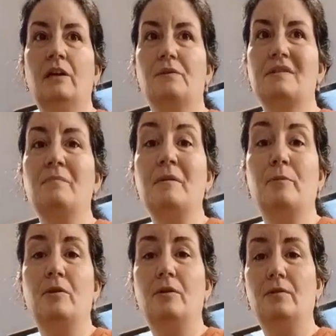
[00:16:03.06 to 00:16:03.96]
some
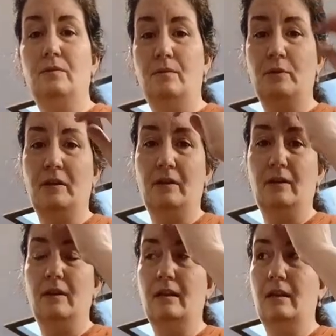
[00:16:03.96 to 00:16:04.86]
people
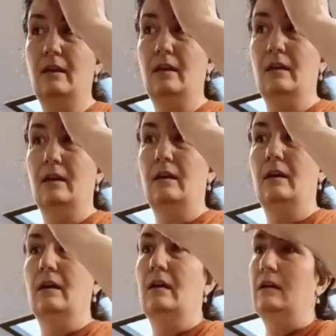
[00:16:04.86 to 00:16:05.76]
will
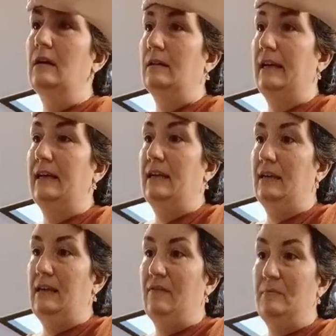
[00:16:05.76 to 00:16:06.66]
like
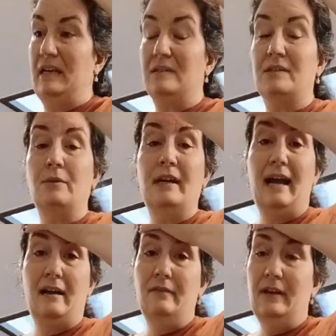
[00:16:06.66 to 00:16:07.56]
even make suet
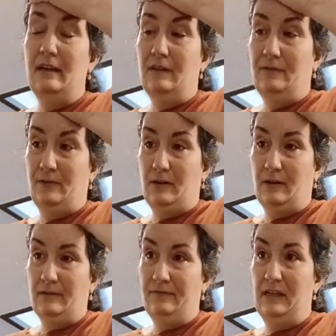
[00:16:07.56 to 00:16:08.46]
out of it
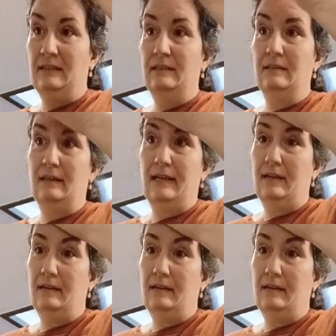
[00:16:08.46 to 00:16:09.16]
for feeding like